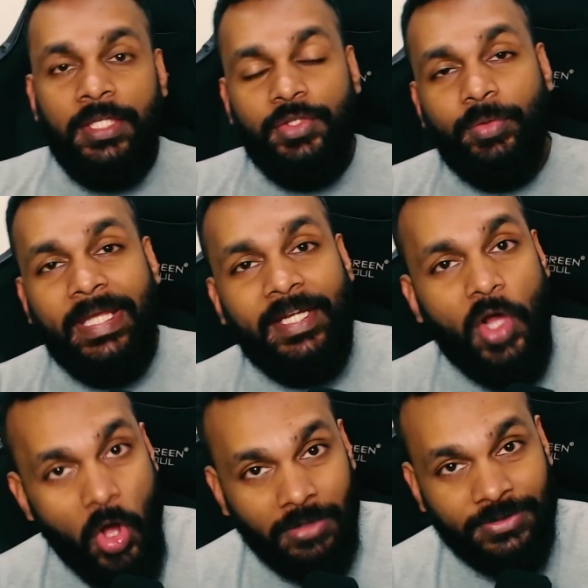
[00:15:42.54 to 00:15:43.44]
You can
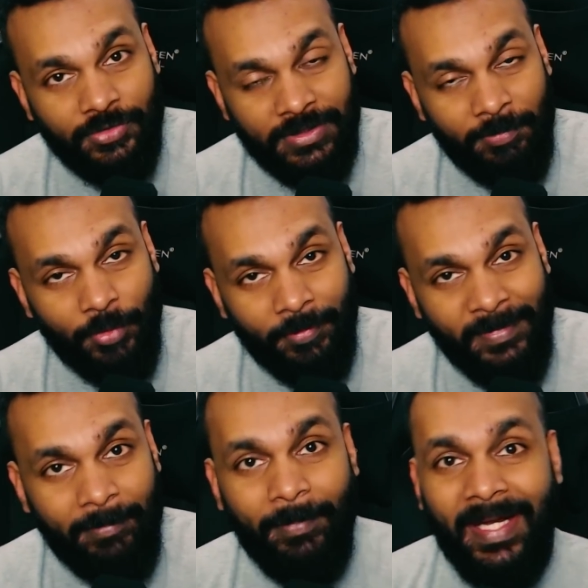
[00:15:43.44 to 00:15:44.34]
also support me
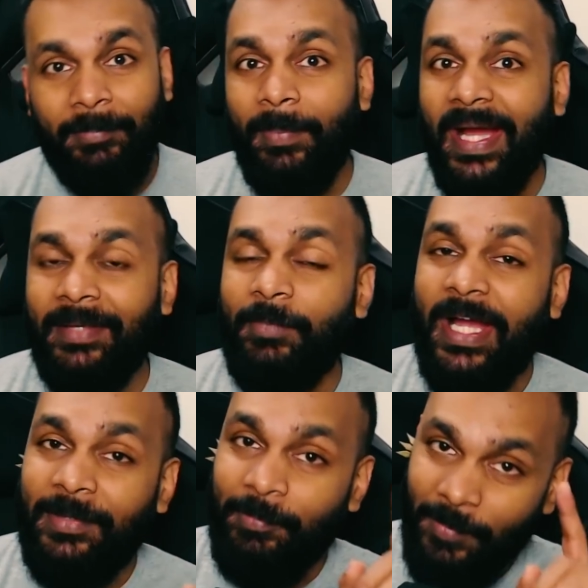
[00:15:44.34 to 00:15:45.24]
by buying my
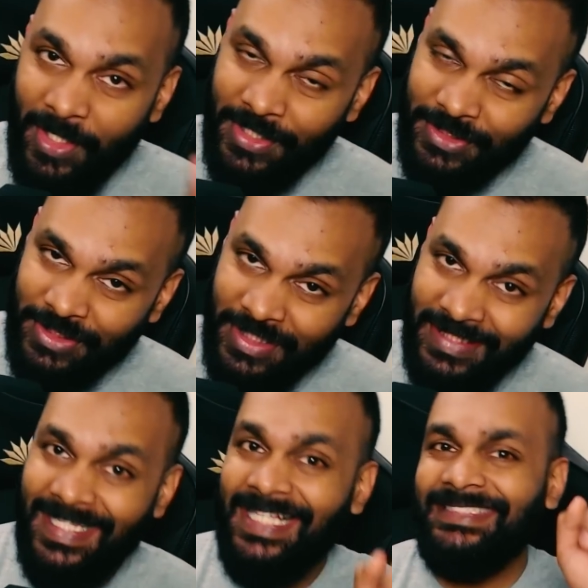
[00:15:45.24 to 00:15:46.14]
merch.
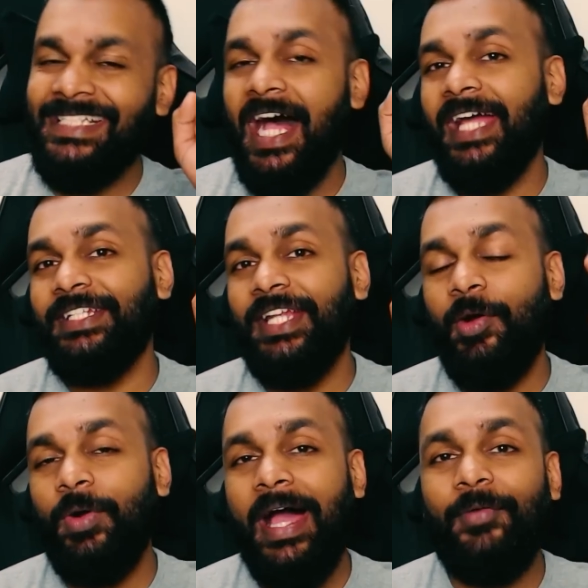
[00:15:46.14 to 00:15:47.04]
Yes, I now
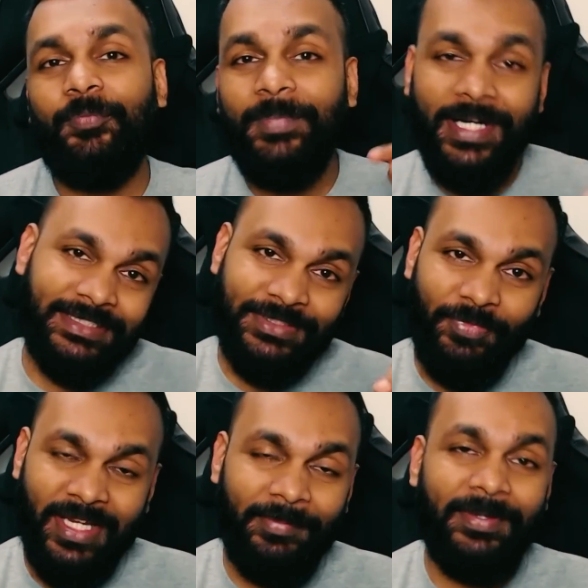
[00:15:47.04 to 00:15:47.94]
have merch
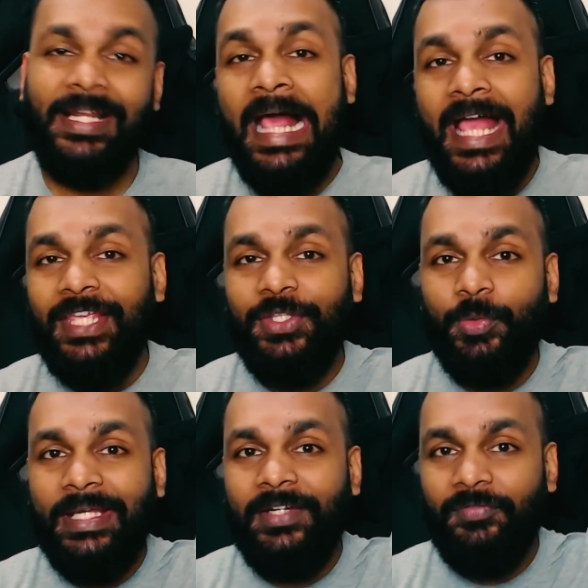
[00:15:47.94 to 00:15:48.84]
available. You
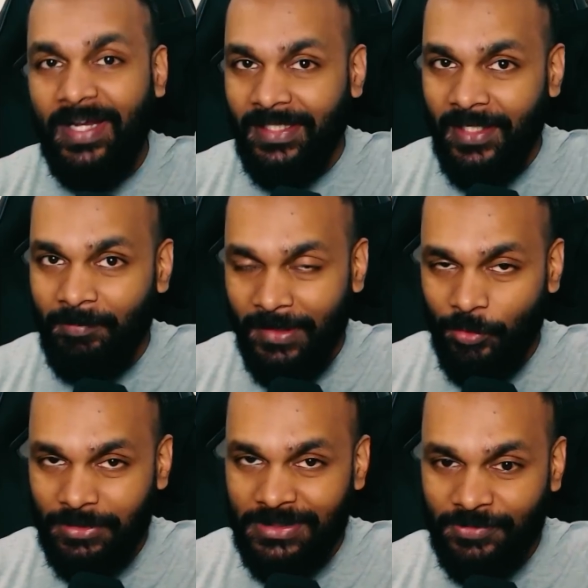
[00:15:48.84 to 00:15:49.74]
can find it below
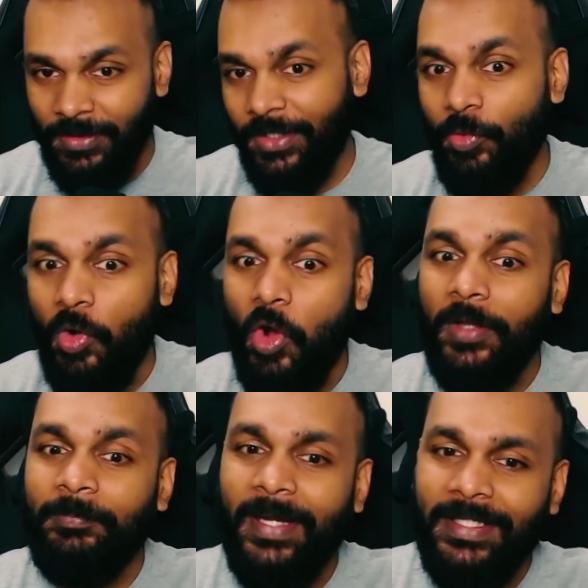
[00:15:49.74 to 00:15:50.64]
this video or
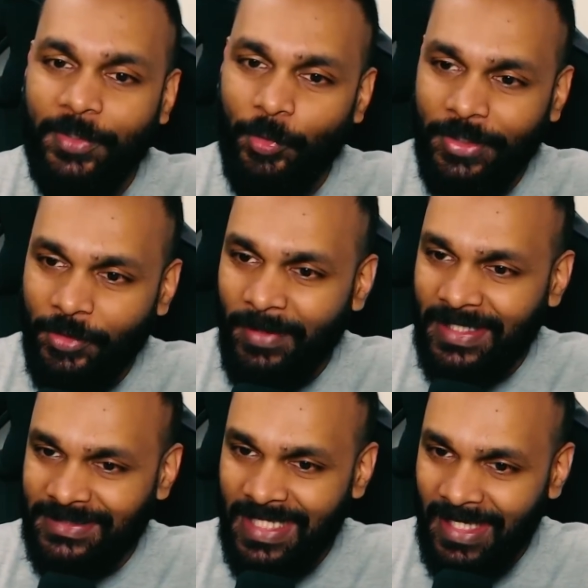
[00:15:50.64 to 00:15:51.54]
by going to my
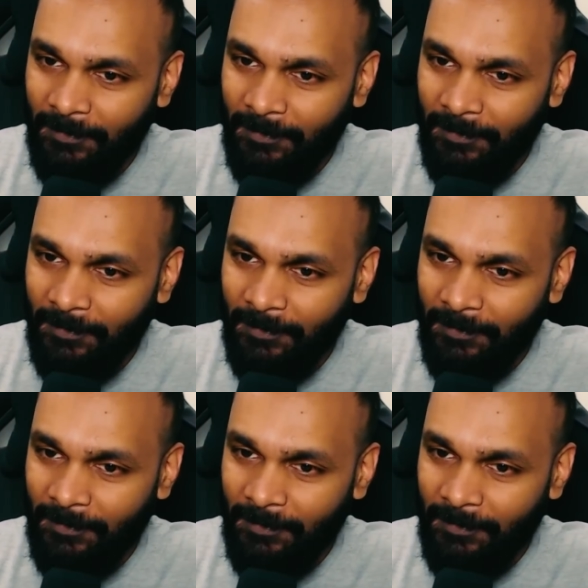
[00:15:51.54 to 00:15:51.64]
channel